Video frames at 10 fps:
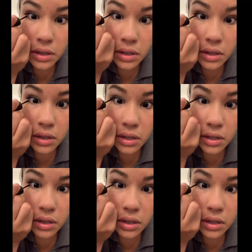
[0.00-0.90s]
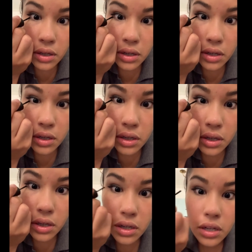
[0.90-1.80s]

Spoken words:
Nothing is said.